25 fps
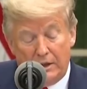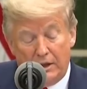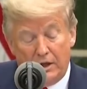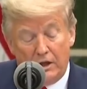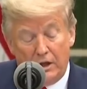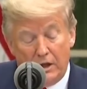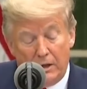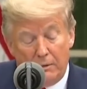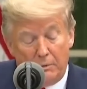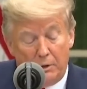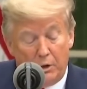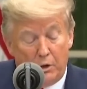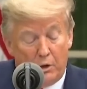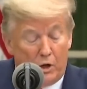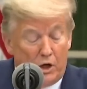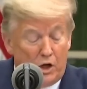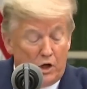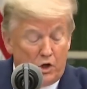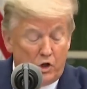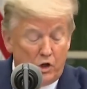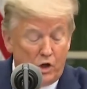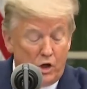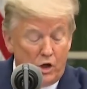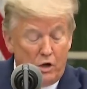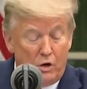The
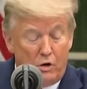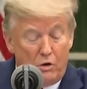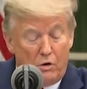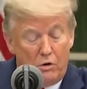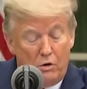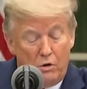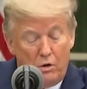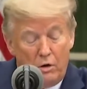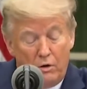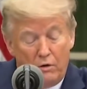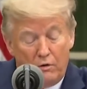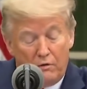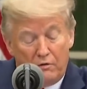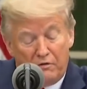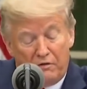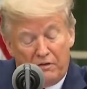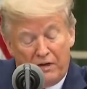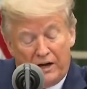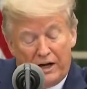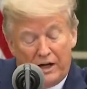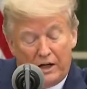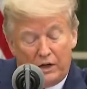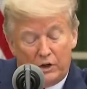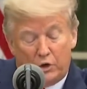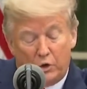WHO
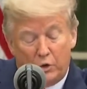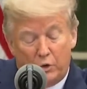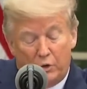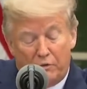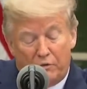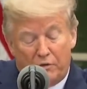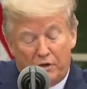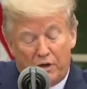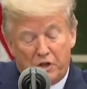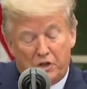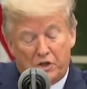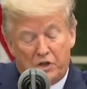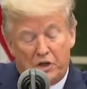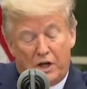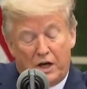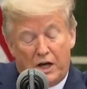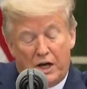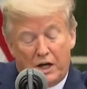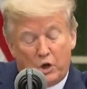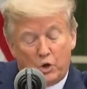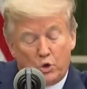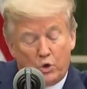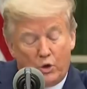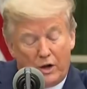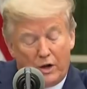failed to
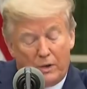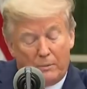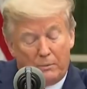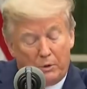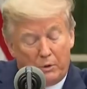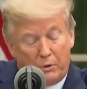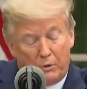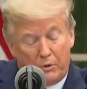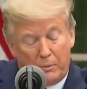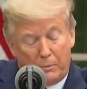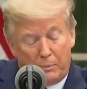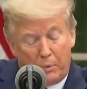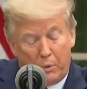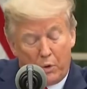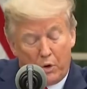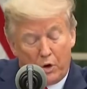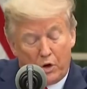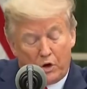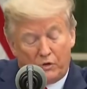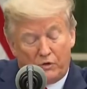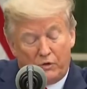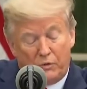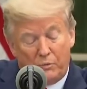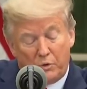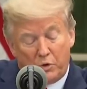investigate credible
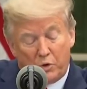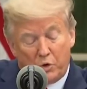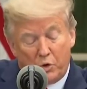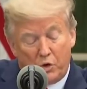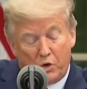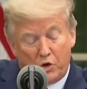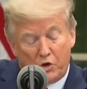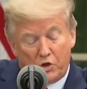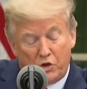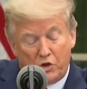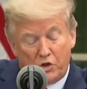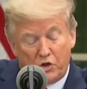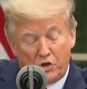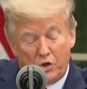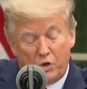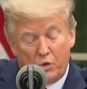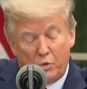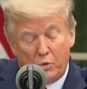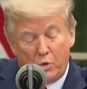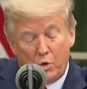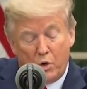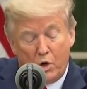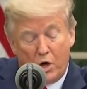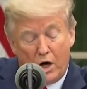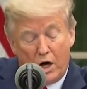reports from sources in
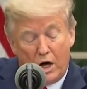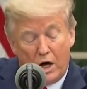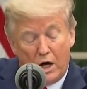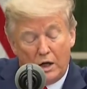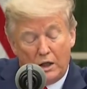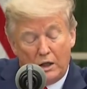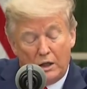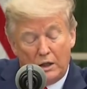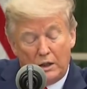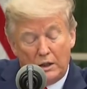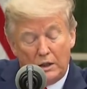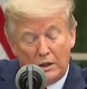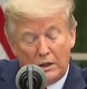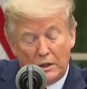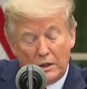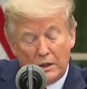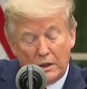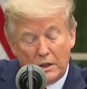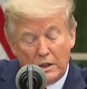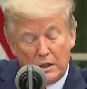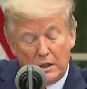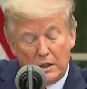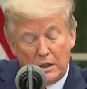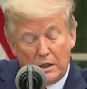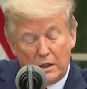Wuhan
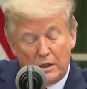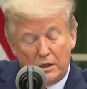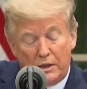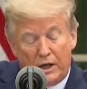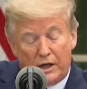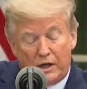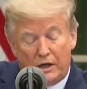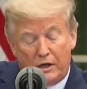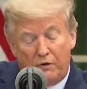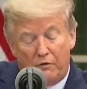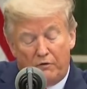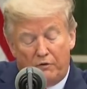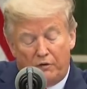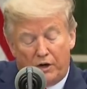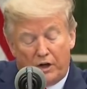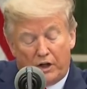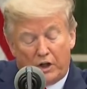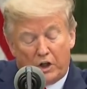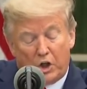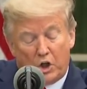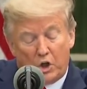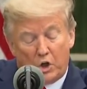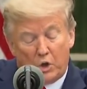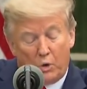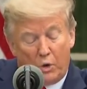that
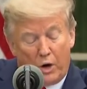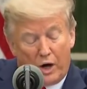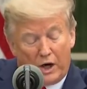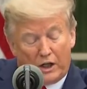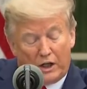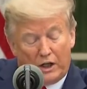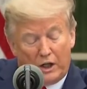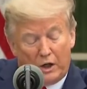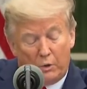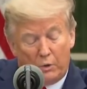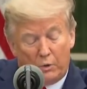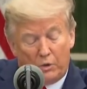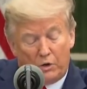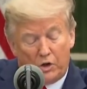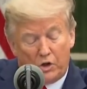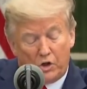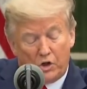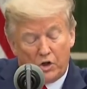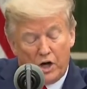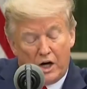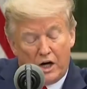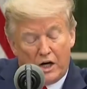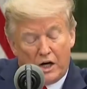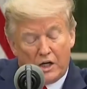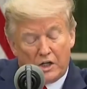conflicted directly with the
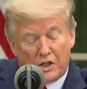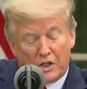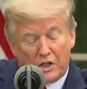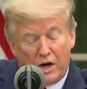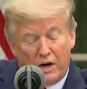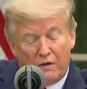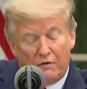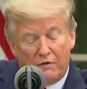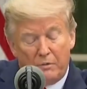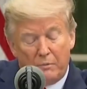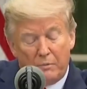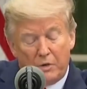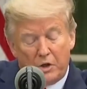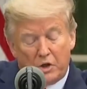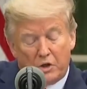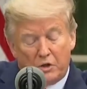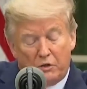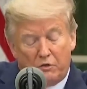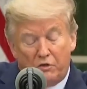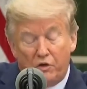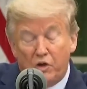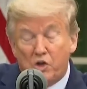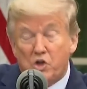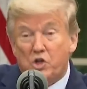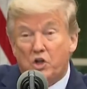Chinese
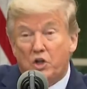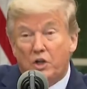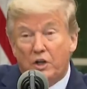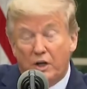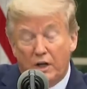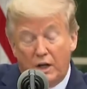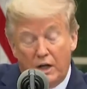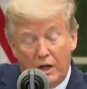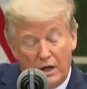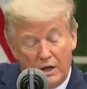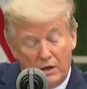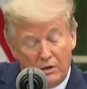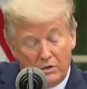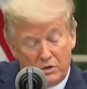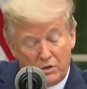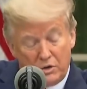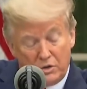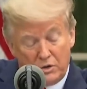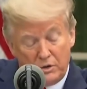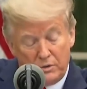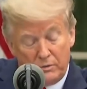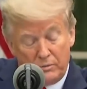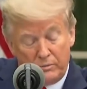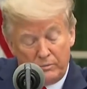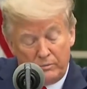government's official
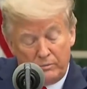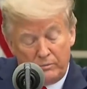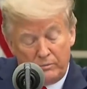accounts.